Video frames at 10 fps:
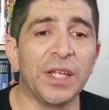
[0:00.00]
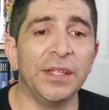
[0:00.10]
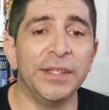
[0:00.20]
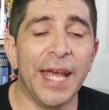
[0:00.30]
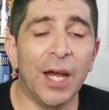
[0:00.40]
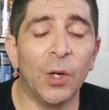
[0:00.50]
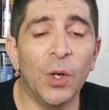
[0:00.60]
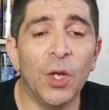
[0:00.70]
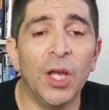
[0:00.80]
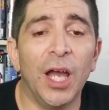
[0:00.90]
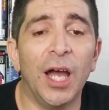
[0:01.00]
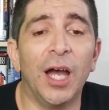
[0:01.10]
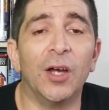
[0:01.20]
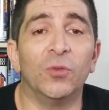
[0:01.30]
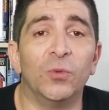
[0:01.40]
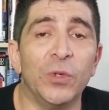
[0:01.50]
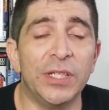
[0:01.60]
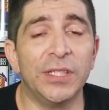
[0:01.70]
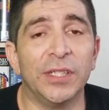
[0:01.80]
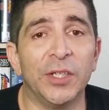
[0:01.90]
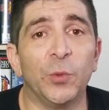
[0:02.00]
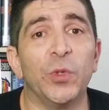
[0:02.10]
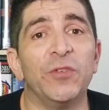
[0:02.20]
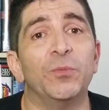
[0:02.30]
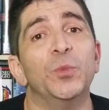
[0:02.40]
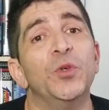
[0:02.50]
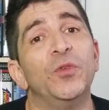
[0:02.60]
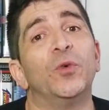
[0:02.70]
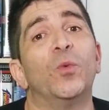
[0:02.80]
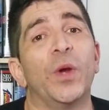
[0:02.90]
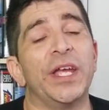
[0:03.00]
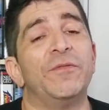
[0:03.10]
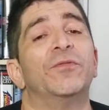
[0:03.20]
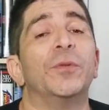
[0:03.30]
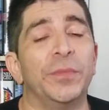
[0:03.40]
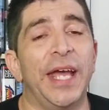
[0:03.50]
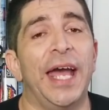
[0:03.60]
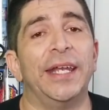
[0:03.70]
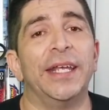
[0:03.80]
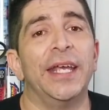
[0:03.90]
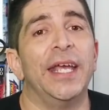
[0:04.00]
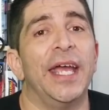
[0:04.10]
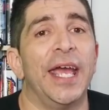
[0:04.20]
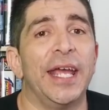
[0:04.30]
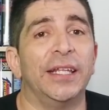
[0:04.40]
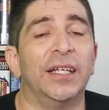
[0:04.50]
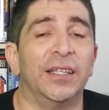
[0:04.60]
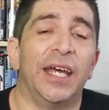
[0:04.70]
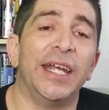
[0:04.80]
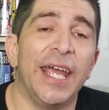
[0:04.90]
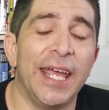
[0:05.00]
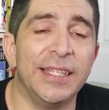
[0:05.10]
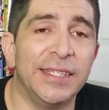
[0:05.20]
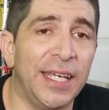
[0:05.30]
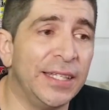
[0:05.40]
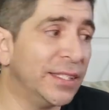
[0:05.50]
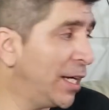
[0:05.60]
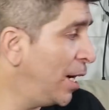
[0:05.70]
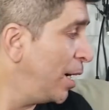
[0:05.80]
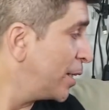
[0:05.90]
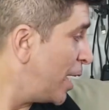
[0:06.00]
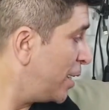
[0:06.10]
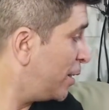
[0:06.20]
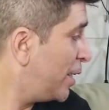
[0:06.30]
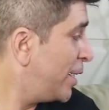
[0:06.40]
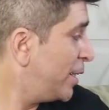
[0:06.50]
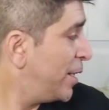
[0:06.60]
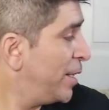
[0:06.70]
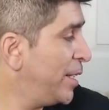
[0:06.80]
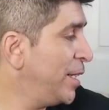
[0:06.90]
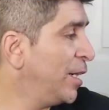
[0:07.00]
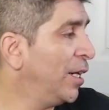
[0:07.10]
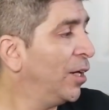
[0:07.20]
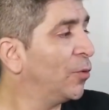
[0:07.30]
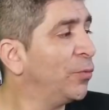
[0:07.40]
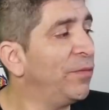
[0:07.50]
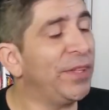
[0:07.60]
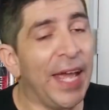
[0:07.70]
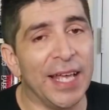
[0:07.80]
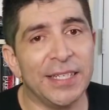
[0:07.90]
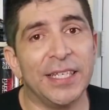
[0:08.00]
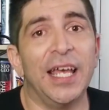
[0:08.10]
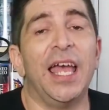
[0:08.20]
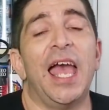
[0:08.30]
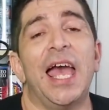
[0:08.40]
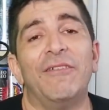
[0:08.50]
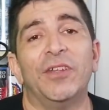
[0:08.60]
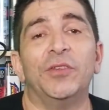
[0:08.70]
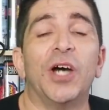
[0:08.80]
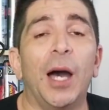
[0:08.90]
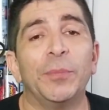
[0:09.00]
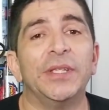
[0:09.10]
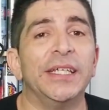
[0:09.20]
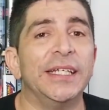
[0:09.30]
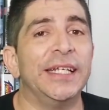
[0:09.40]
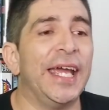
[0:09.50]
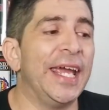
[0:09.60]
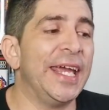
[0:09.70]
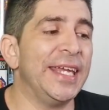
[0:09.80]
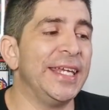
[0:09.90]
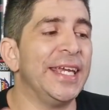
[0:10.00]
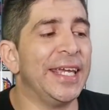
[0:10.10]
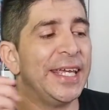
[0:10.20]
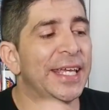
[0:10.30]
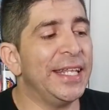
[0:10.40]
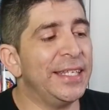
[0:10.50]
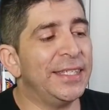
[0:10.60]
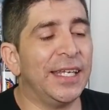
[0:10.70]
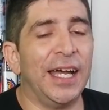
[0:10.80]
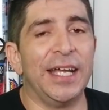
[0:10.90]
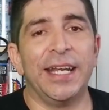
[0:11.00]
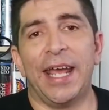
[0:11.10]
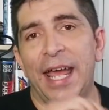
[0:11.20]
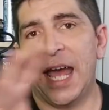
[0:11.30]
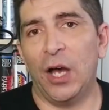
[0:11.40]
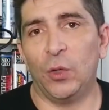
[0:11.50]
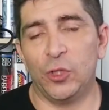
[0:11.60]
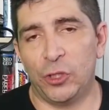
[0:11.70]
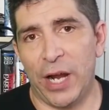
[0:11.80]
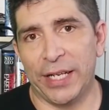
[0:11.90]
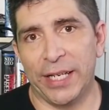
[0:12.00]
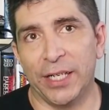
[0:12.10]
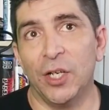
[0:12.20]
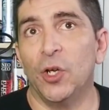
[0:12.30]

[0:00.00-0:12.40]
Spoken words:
Now, recently we've moved away from that, and a lot of headsets, kind of like the Rift S, have adopted a inside out tracking